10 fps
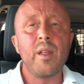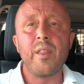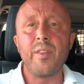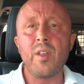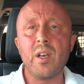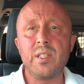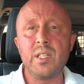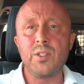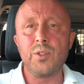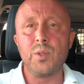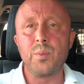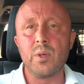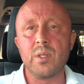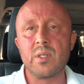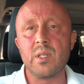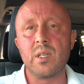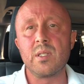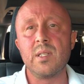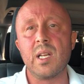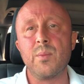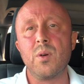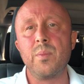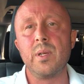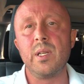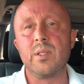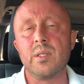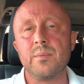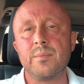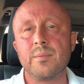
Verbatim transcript: 32.6 nanomole per litre.